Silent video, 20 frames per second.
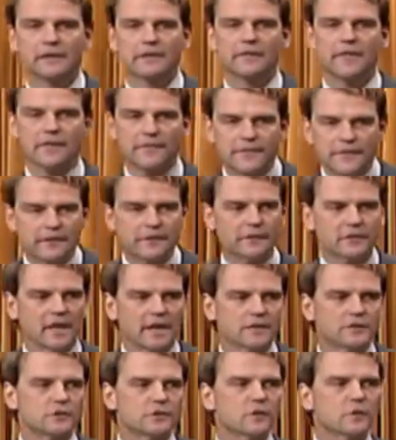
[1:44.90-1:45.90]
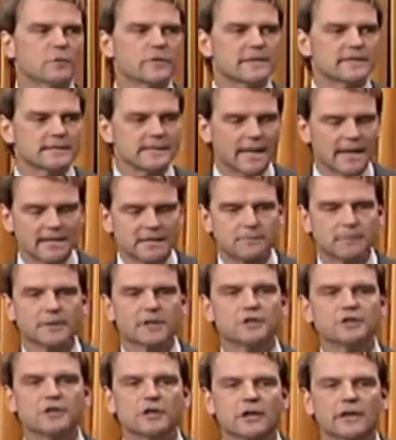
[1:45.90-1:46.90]
that this country, with its
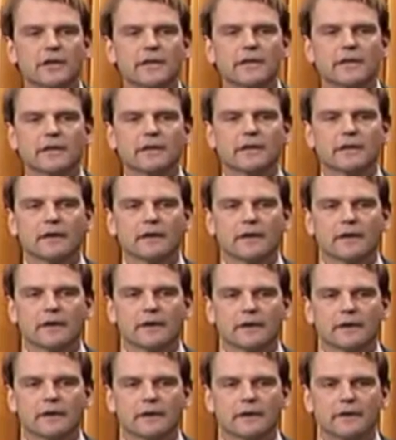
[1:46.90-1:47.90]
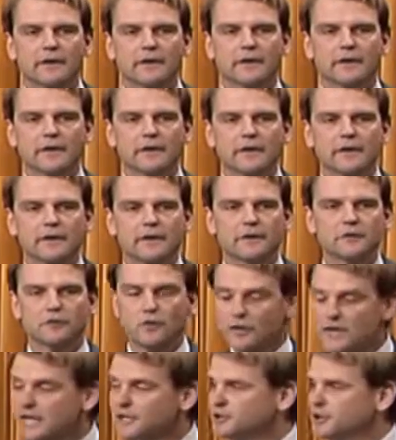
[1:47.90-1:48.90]
expeditionary
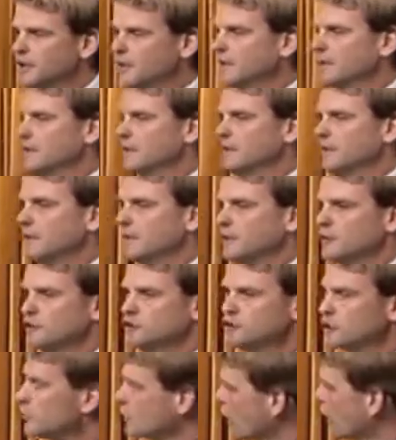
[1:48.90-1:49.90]
tradition, should